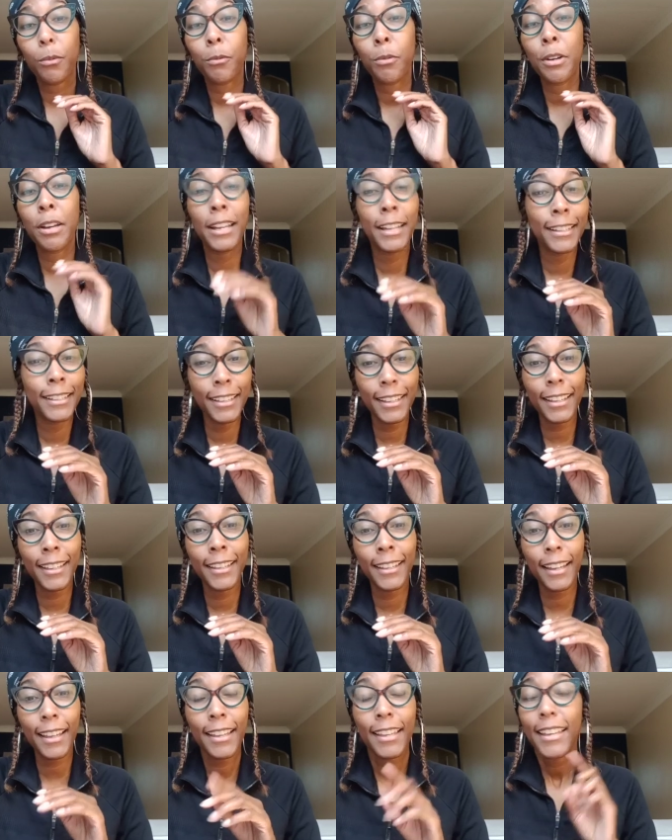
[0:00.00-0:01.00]

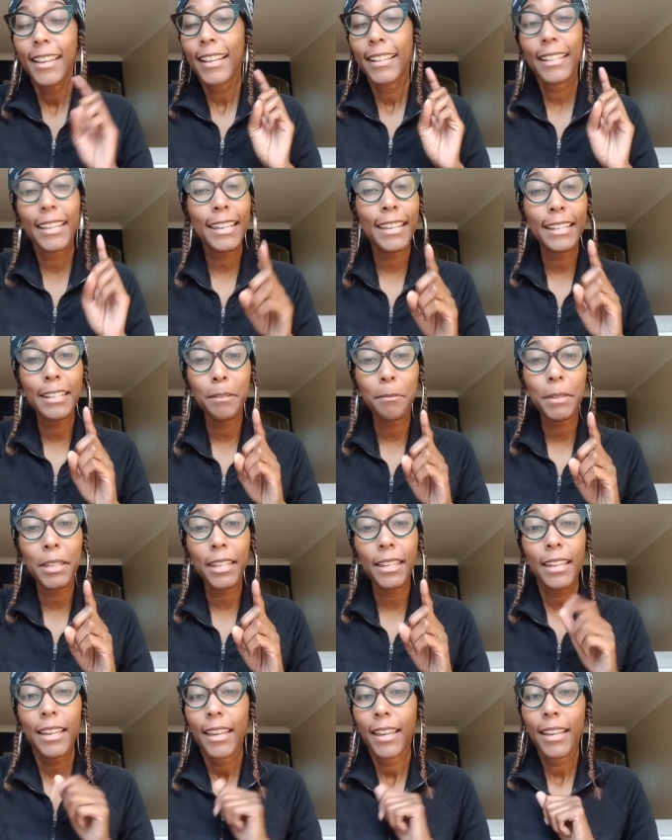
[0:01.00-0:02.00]
the
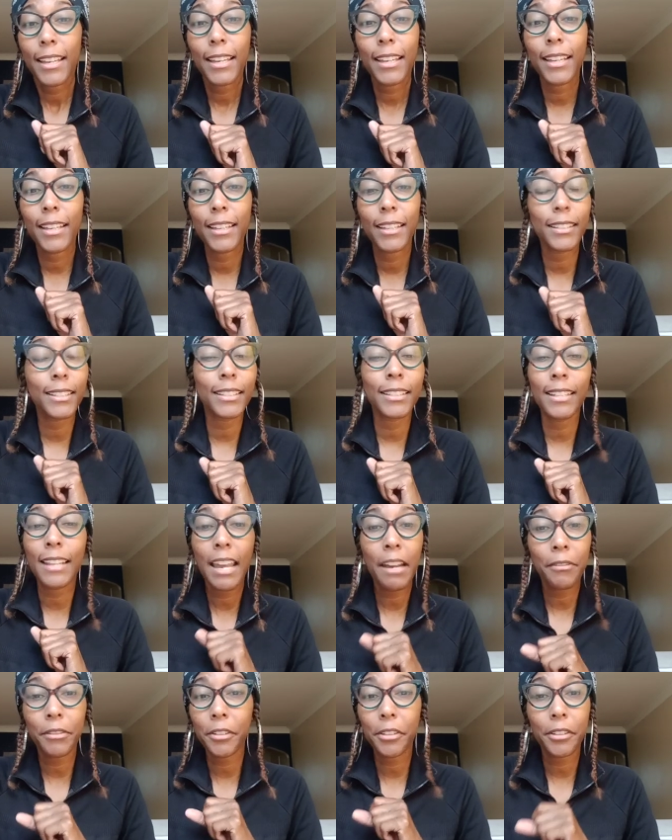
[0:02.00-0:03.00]
enemy is
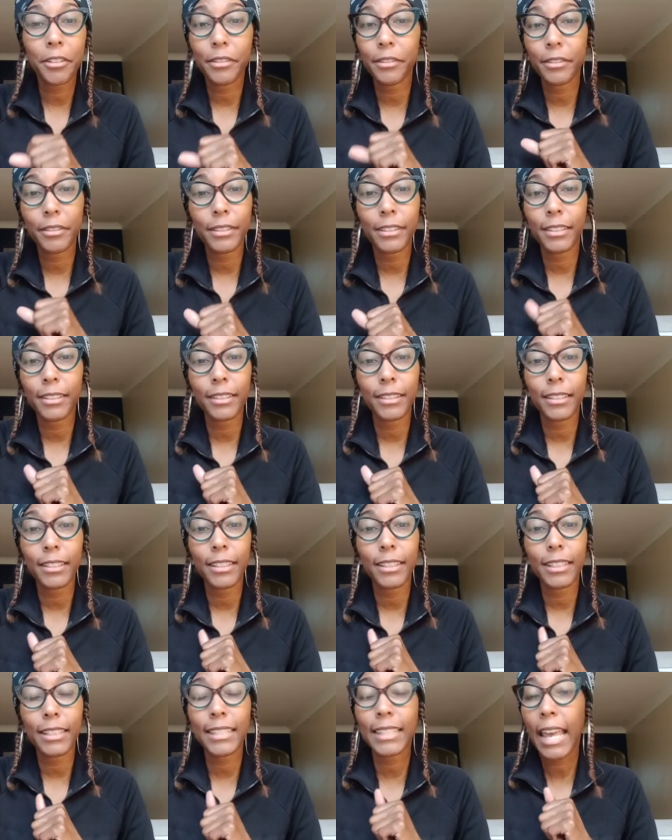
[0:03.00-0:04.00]
never
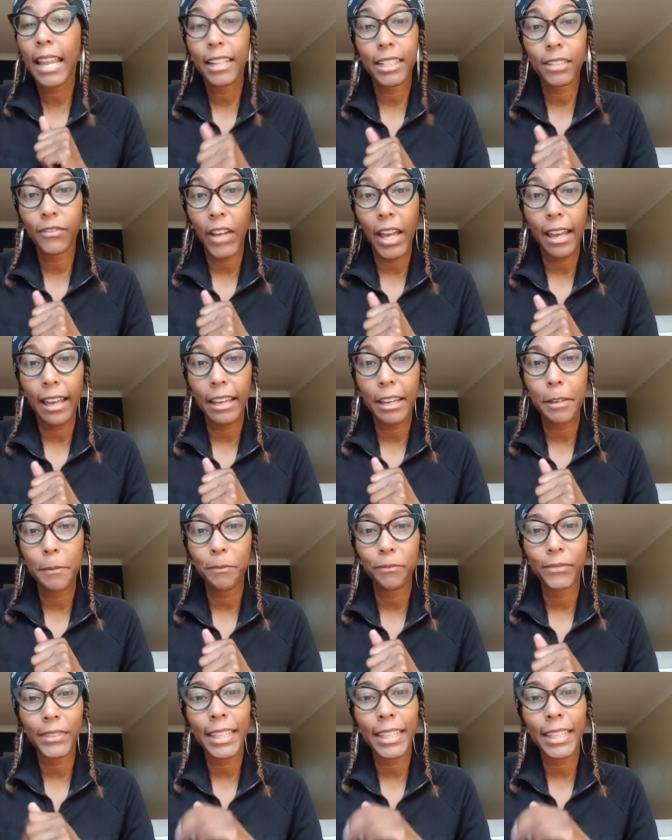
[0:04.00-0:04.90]
satisfied.